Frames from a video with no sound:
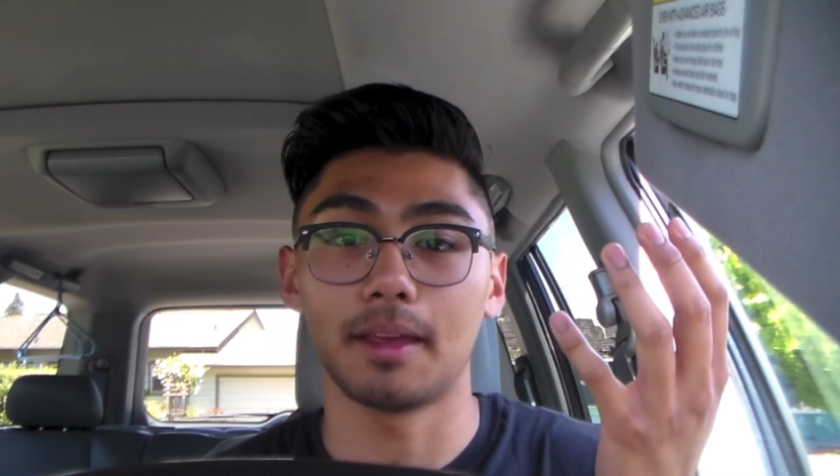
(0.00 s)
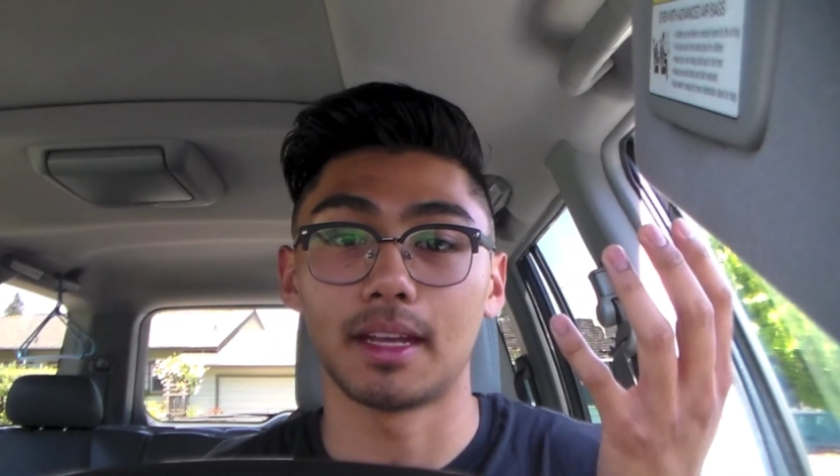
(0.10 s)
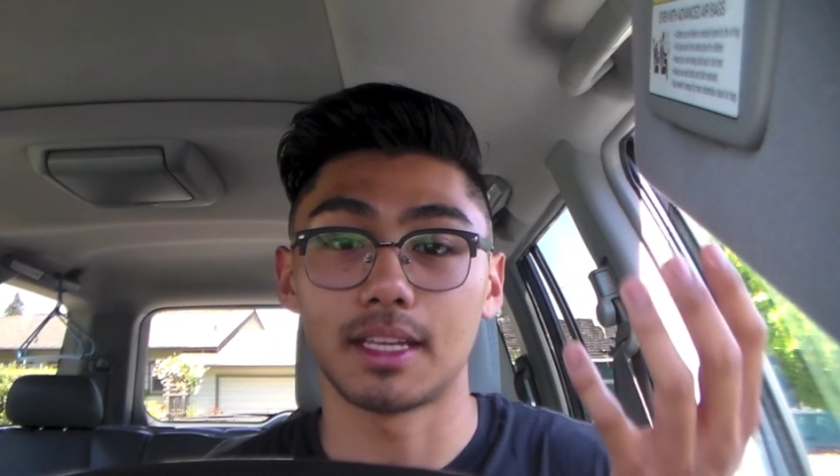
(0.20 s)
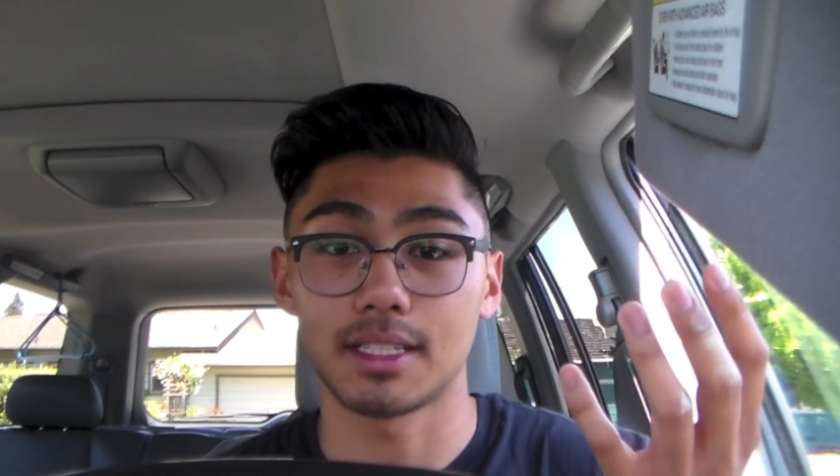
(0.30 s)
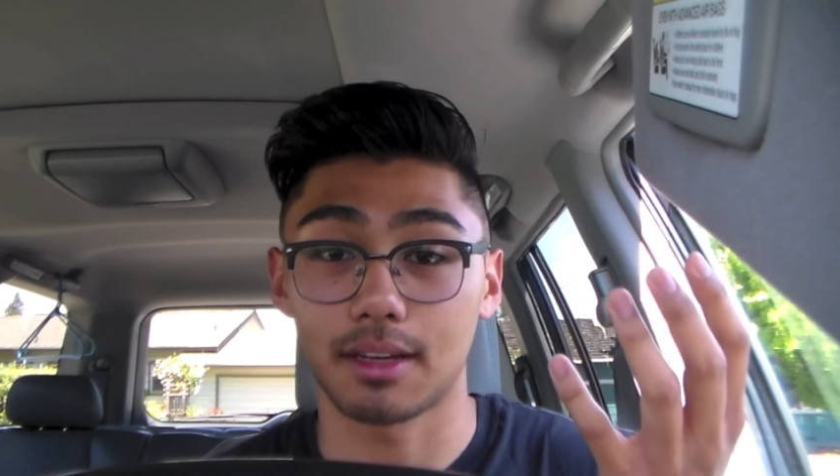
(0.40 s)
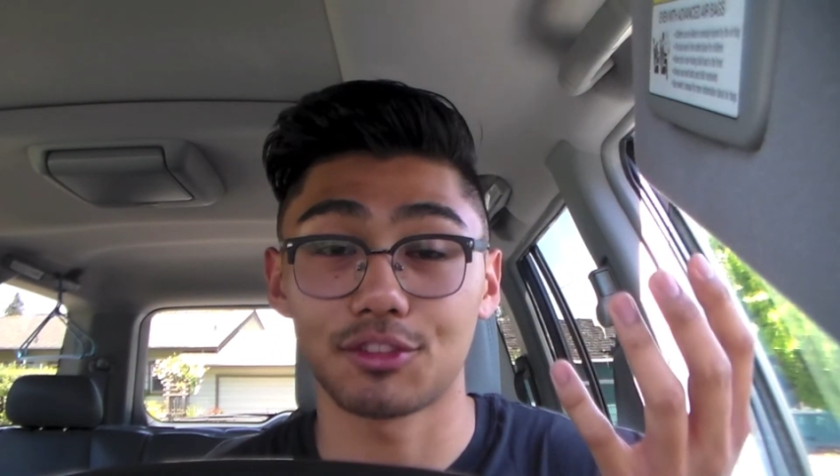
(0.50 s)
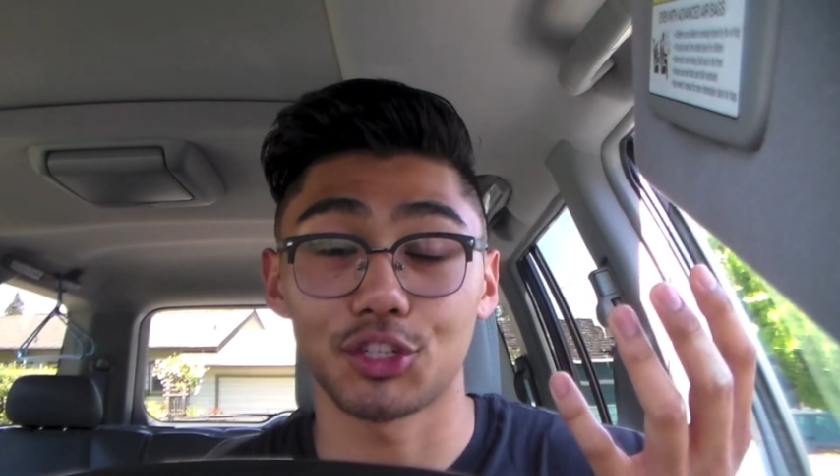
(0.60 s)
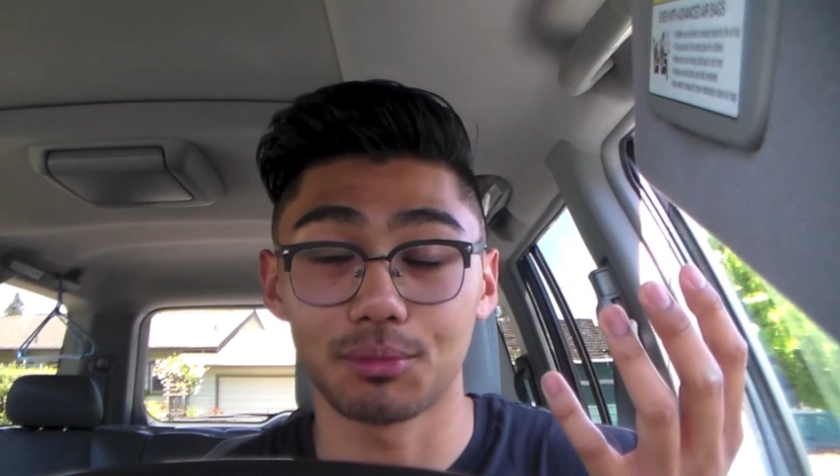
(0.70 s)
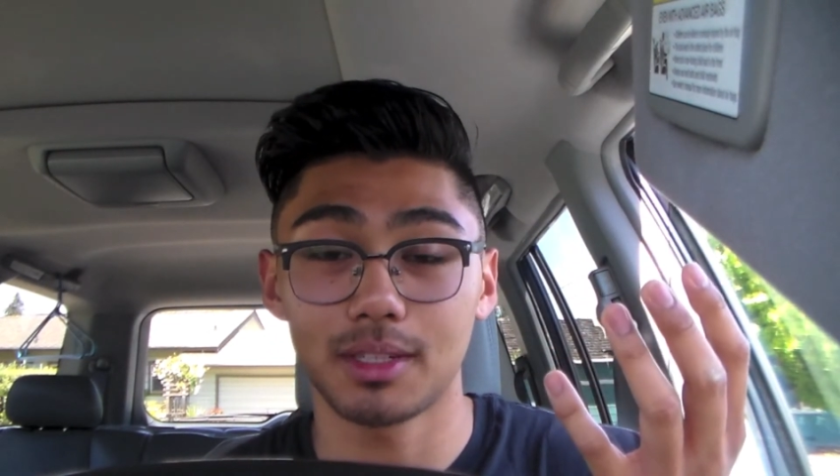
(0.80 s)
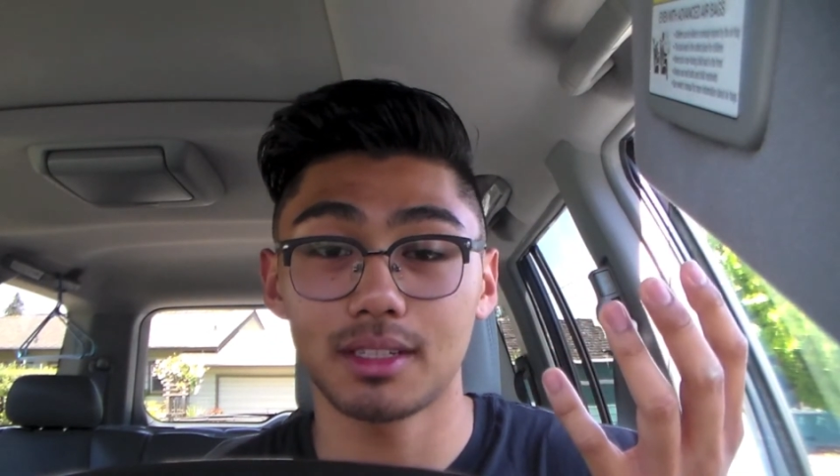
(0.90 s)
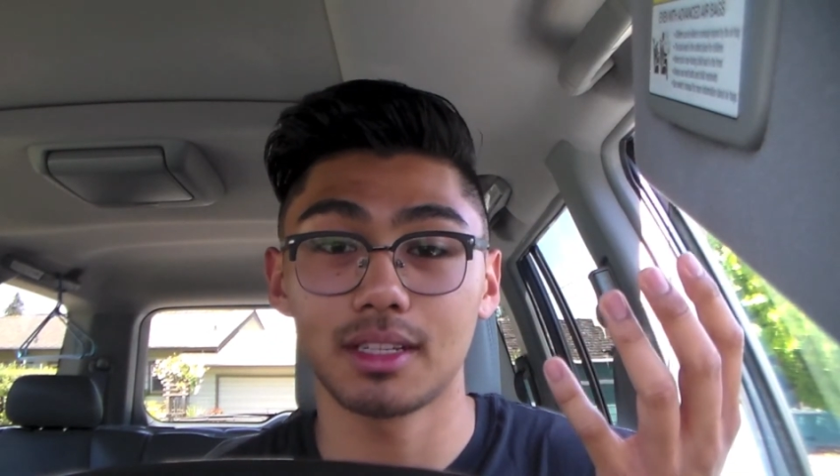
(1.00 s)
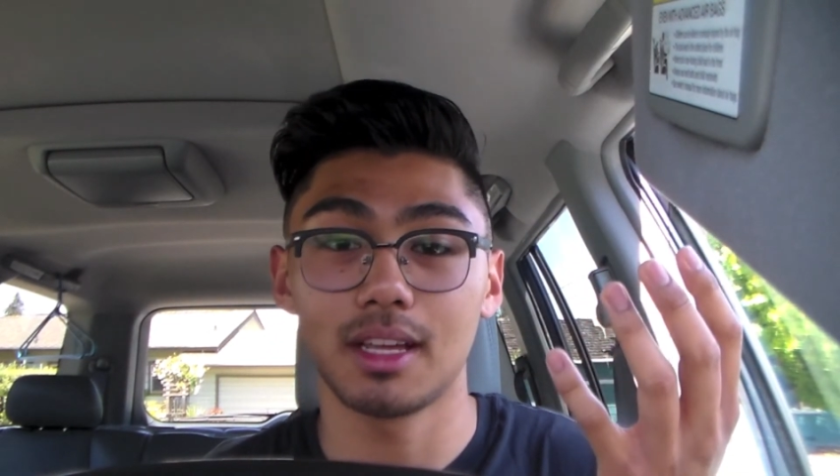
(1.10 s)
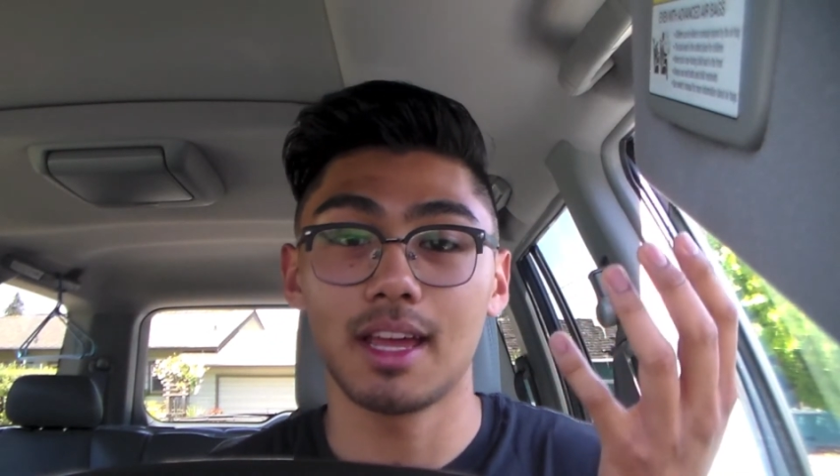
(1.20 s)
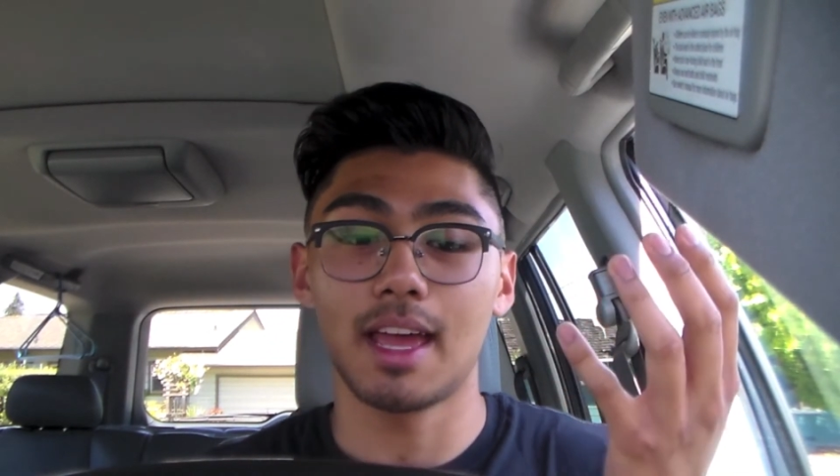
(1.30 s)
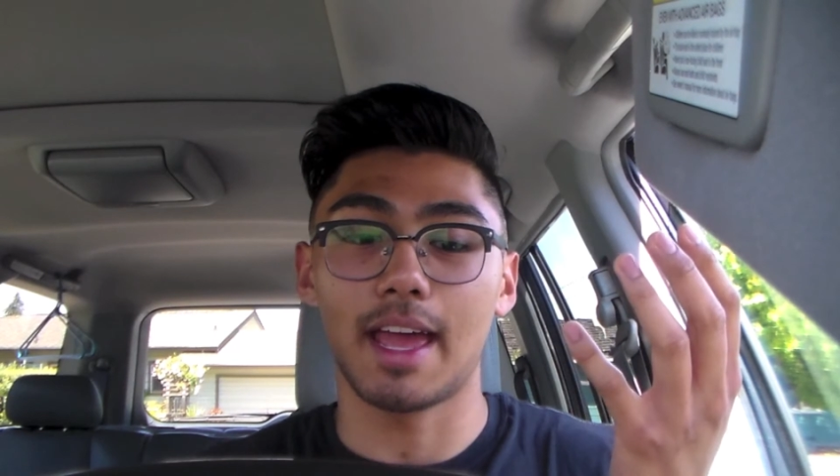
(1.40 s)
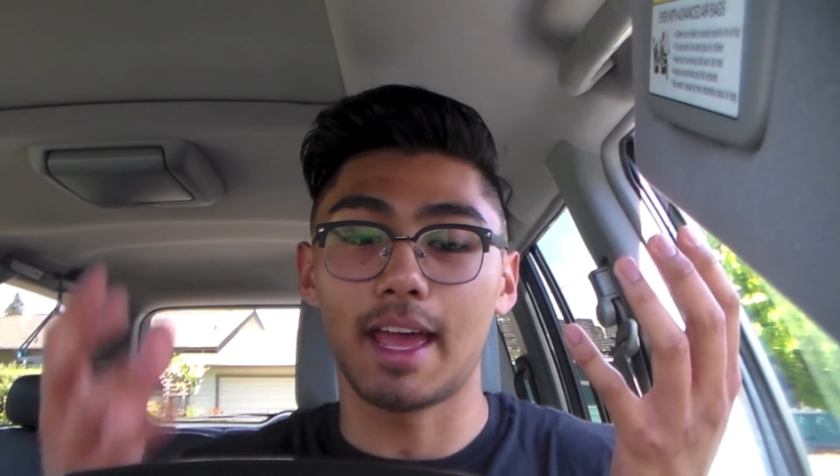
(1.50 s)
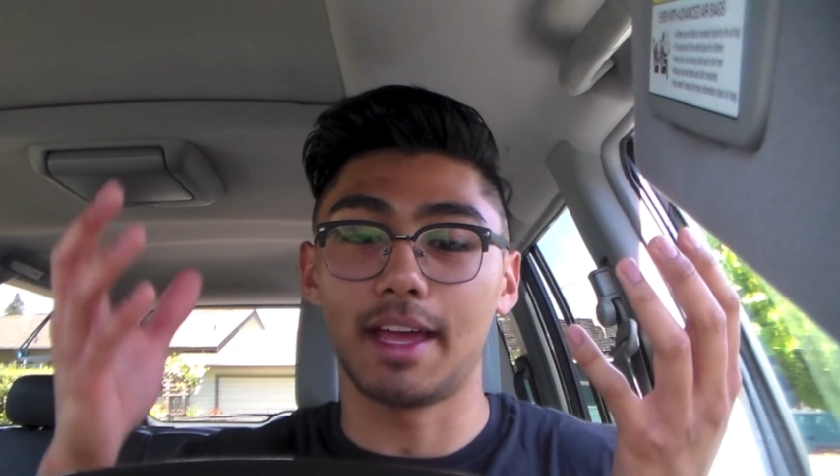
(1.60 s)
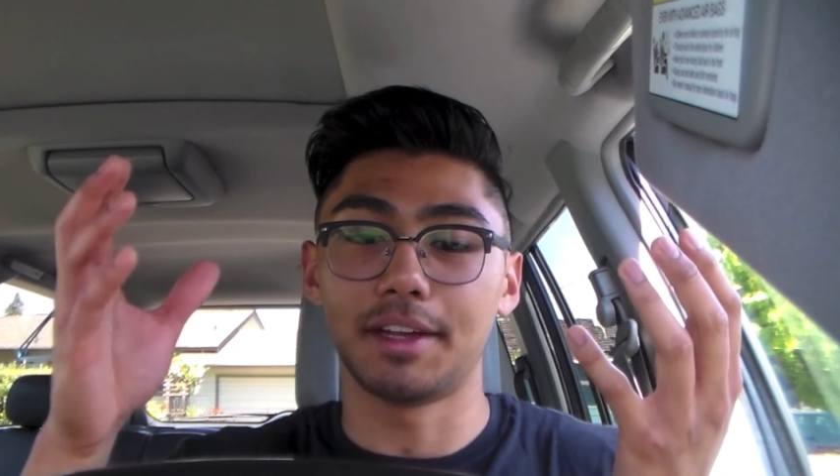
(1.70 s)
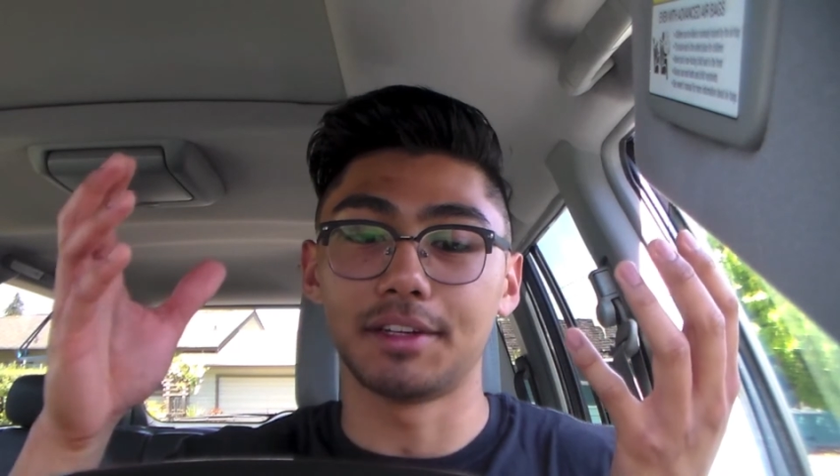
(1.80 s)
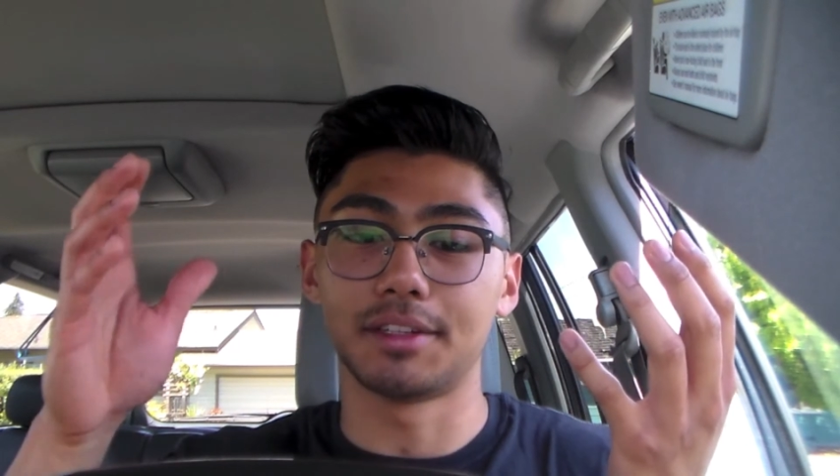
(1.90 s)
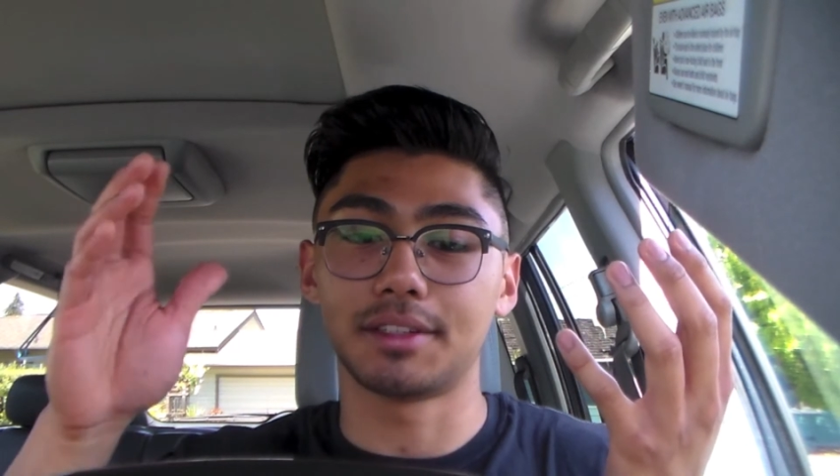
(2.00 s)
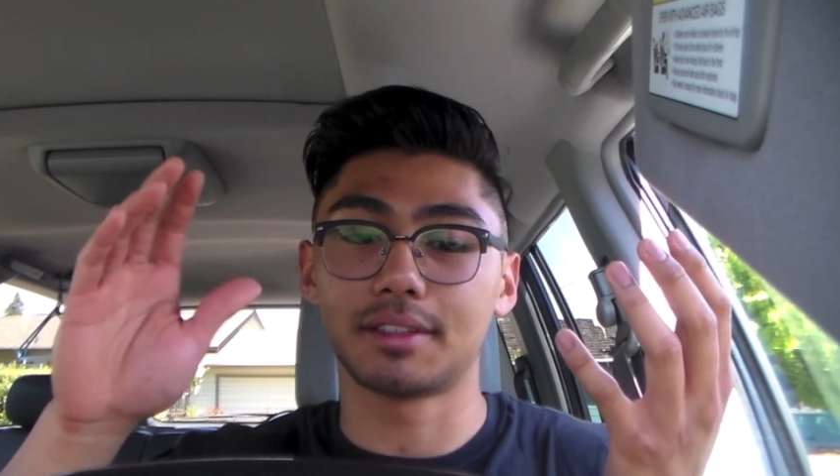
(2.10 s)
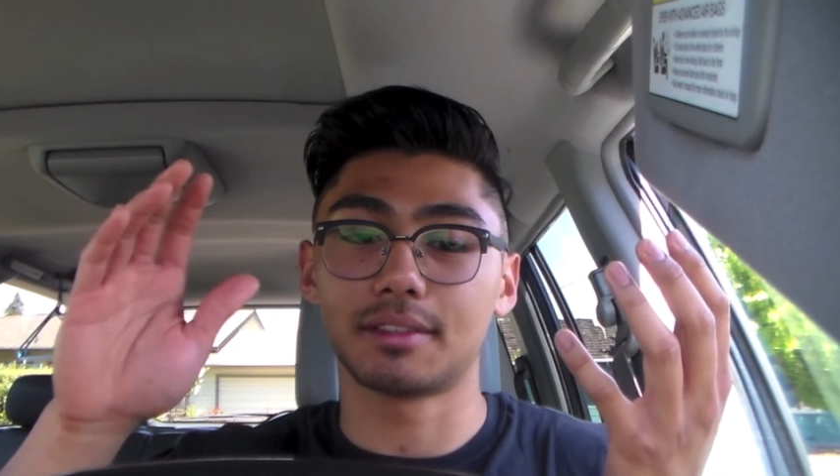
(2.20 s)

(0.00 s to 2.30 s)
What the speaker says: and as I've termed it, and